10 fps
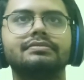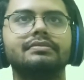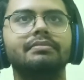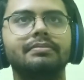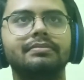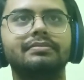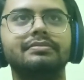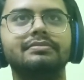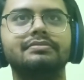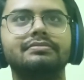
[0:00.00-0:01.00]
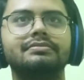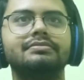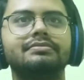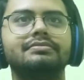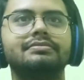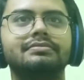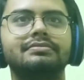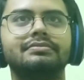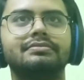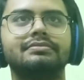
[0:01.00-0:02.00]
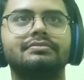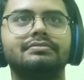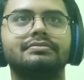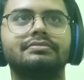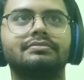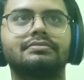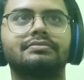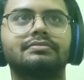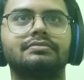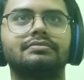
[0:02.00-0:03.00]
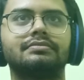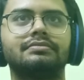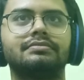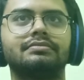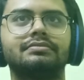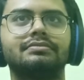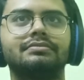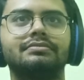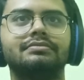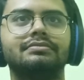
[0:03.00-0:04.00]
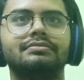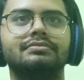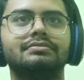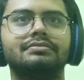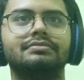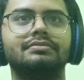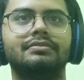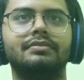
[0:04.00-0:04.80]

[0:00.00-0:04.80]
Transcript: (no one is talking)